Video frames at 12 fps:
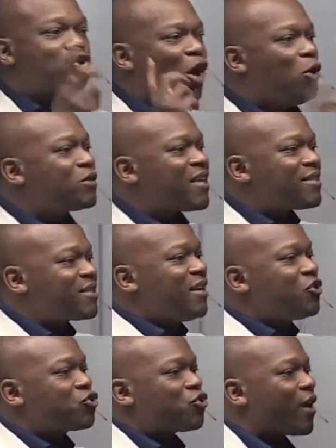shows us
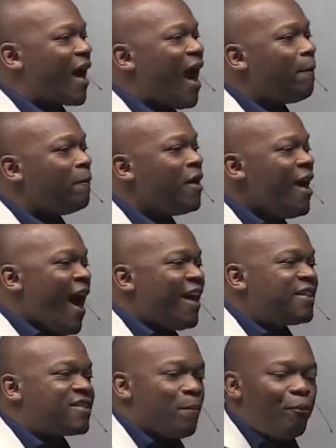things to come.
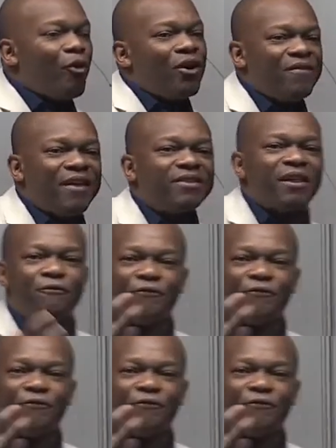And it's important that the